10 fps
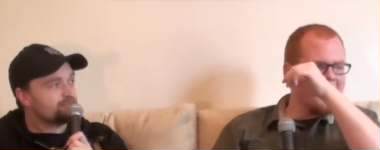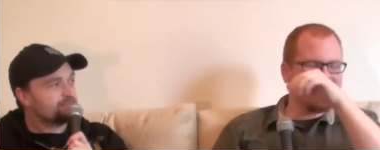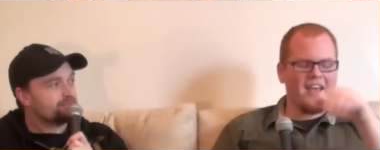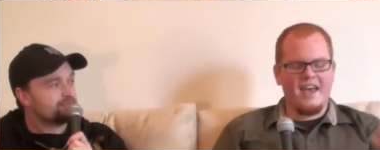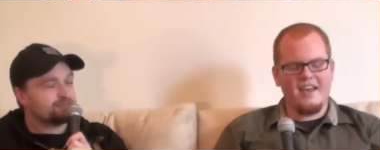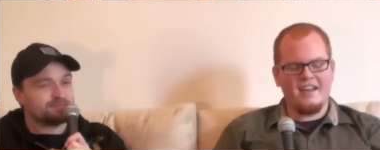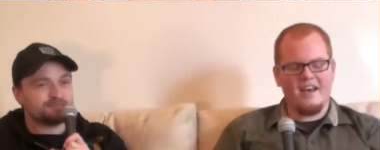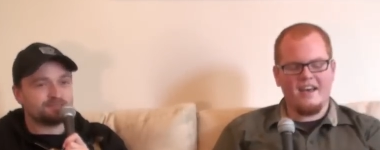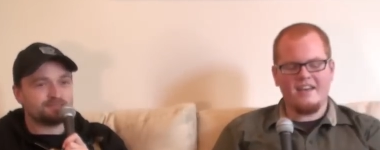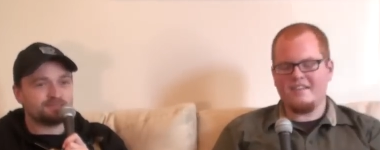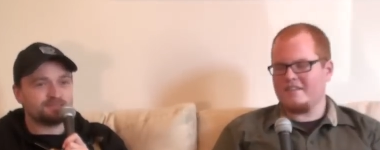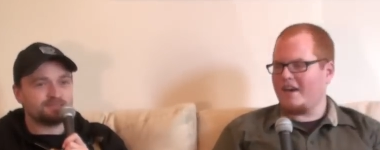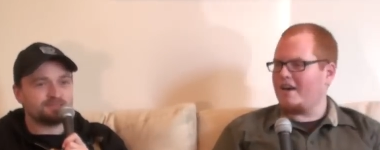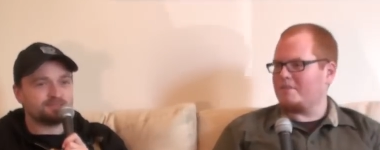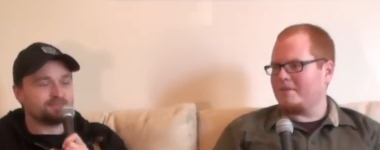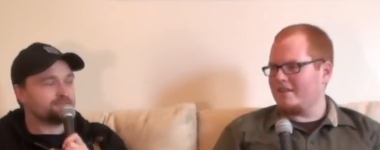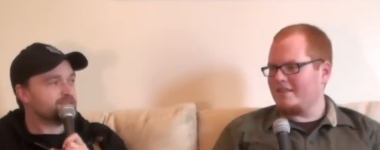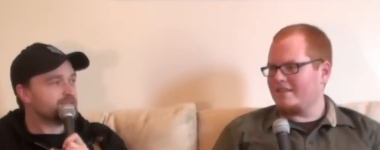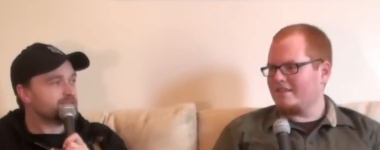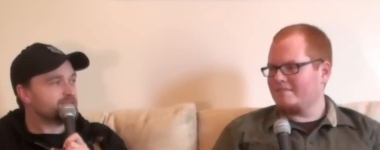Speaker 1: It's and uh, it doesn't cost me
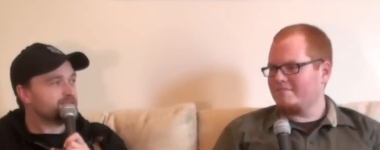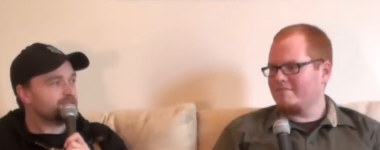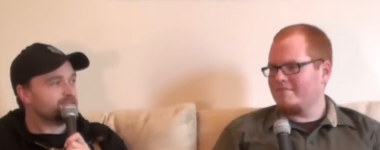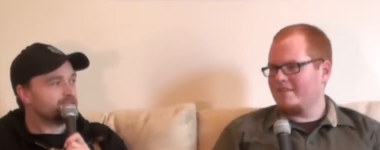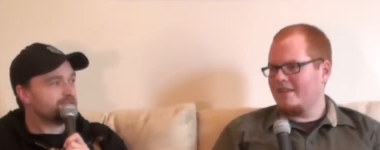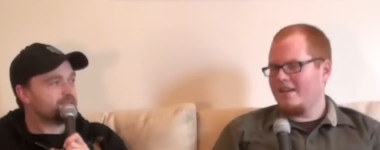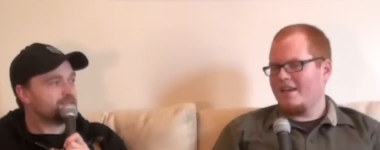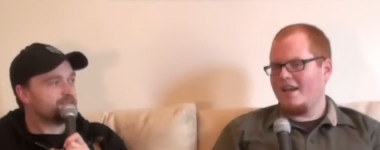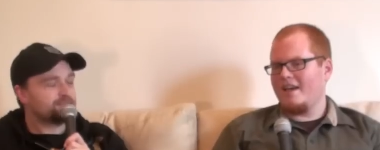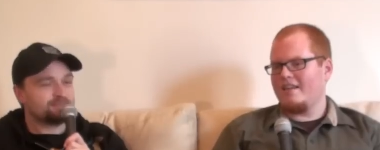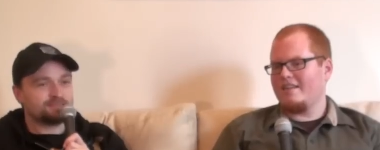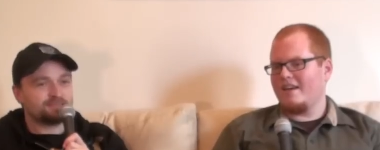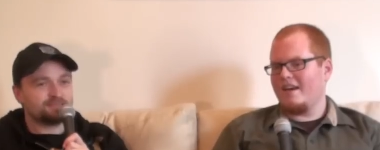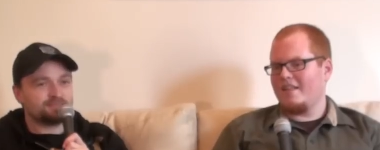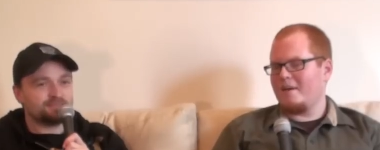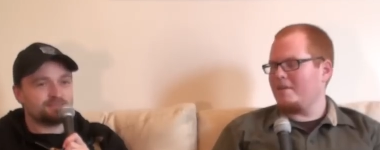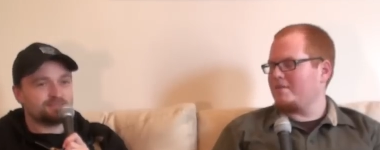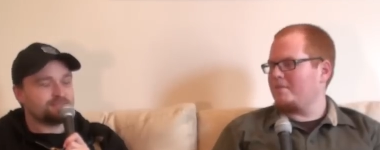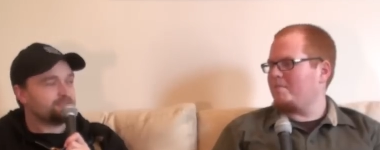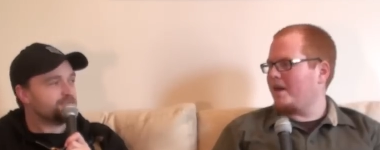anything, and uh, that
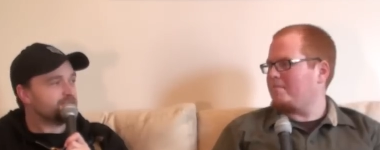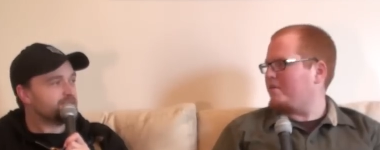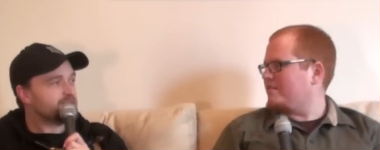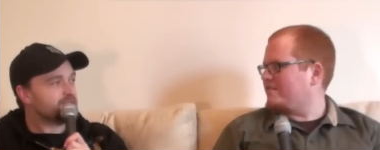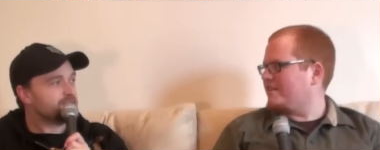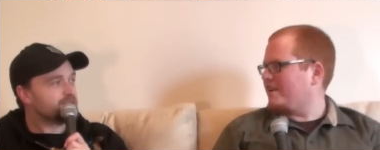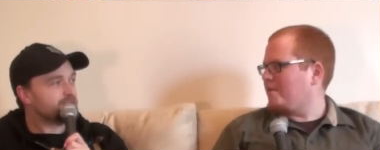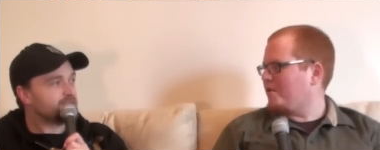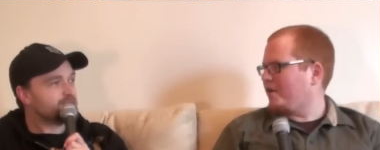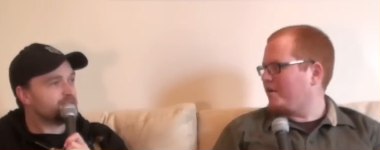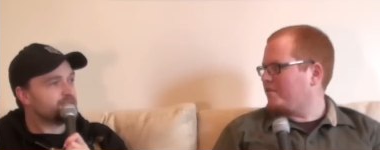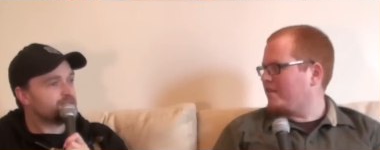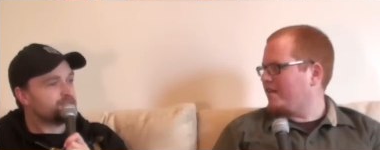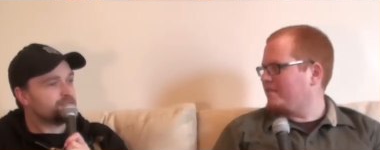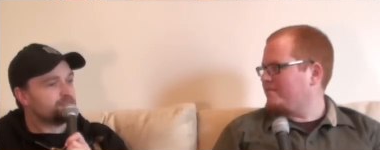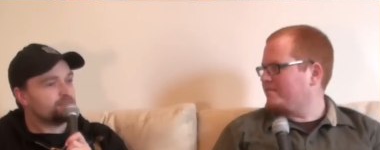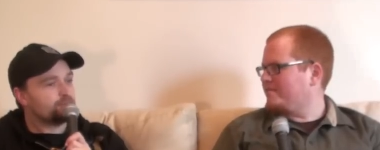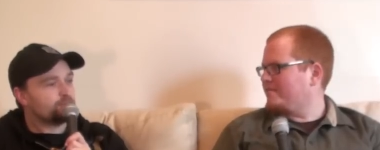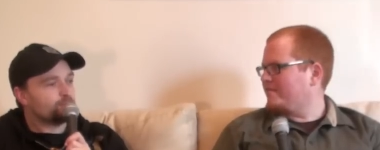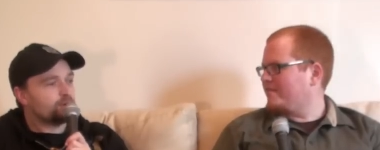makes me a bad person, and I'm okay with that.
Speaker 2: Yeah,
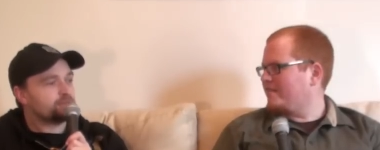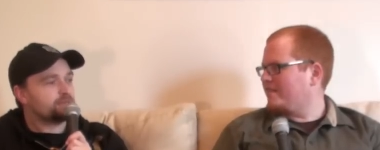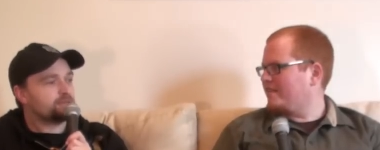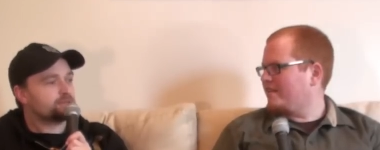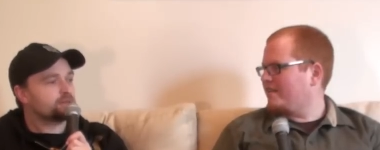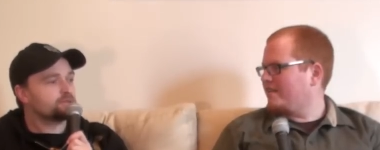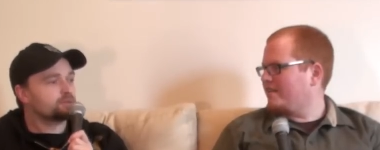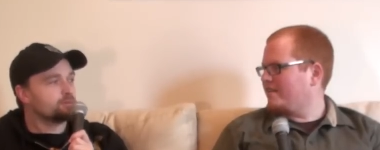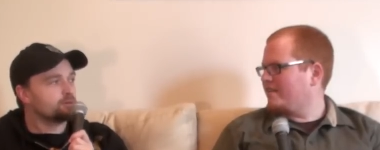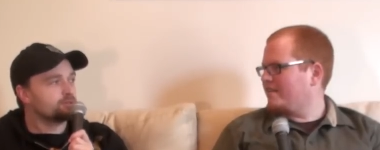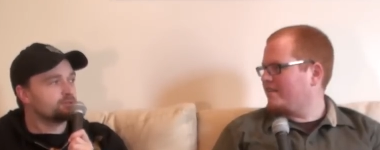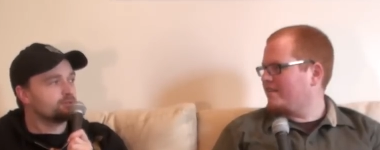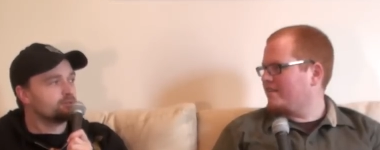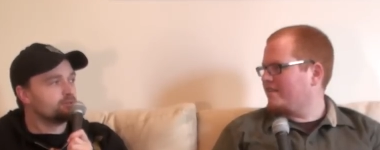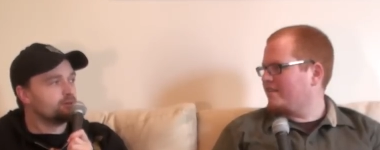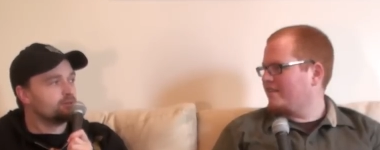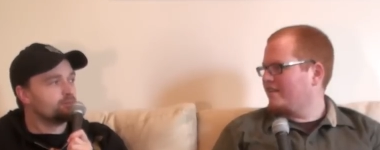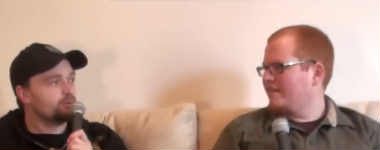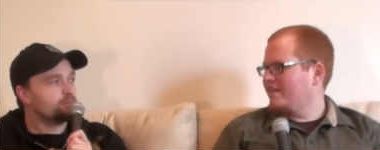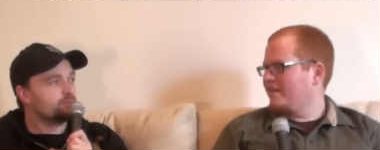but you're watching East Coast commercials. Or, or the
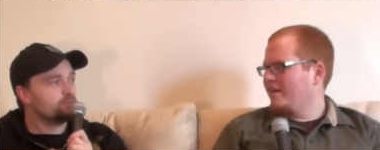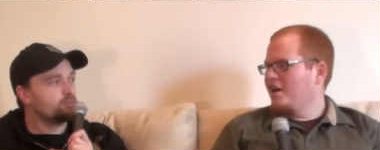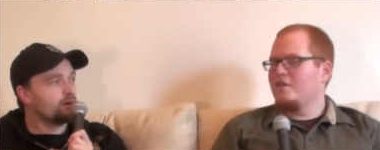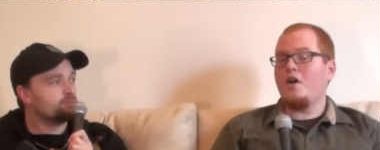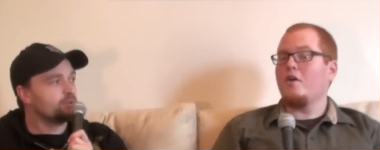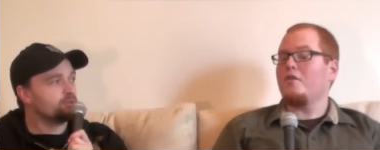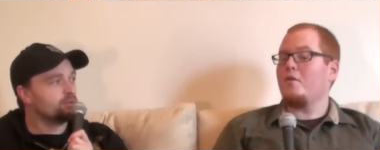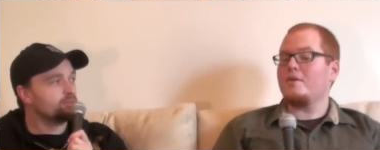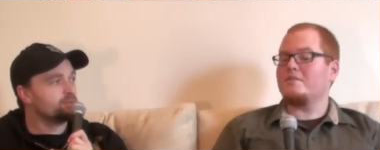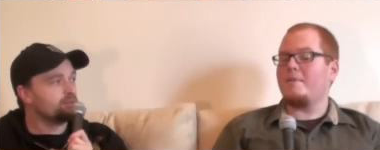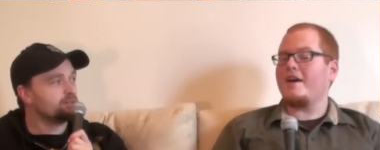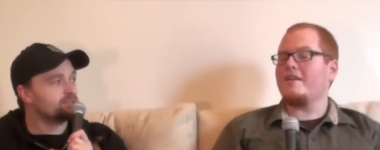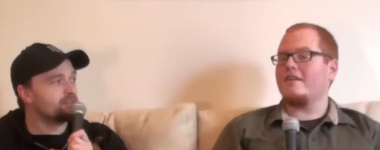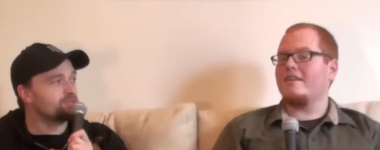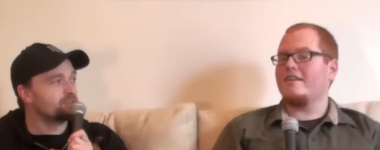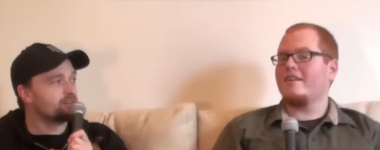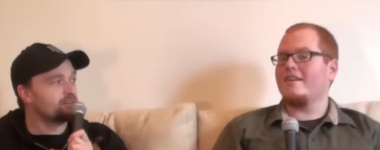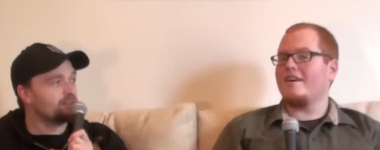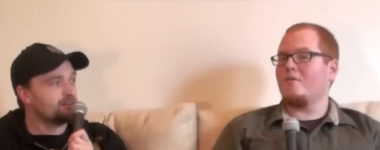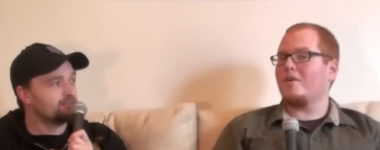people who upload no, no, them what's nice better, enough to cut
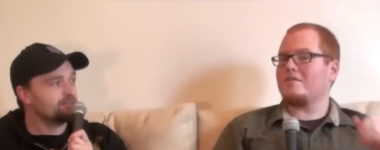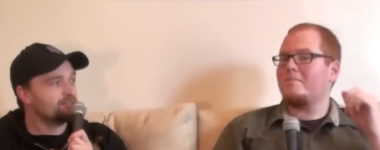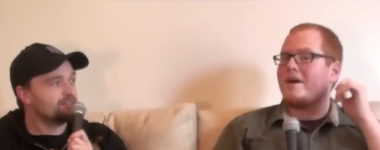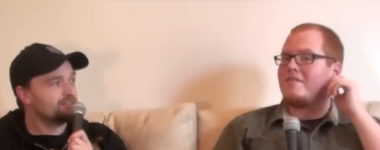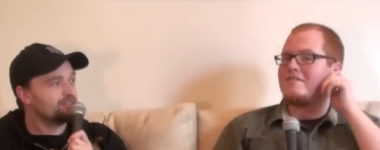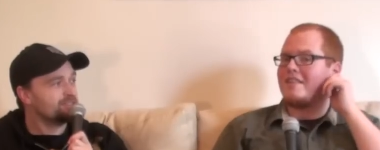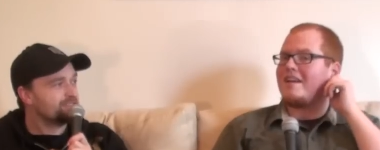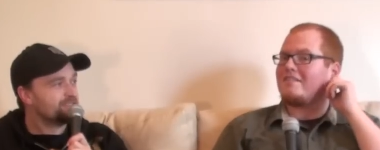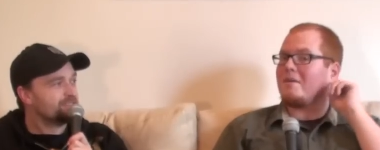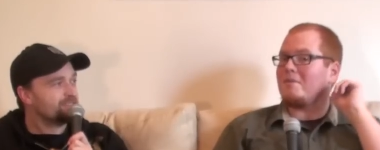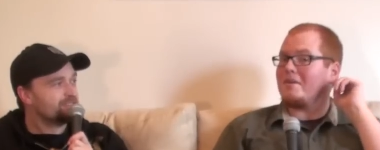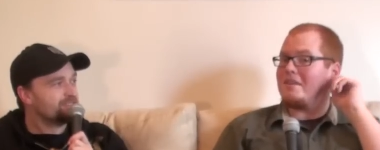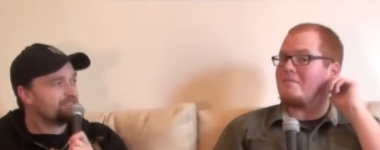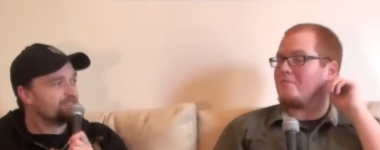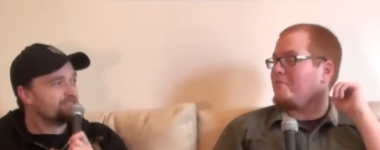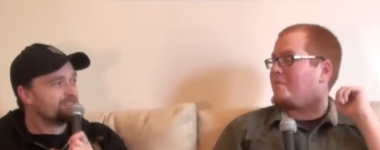it out? What's
Speaker 1: better is a lot of time you'll get them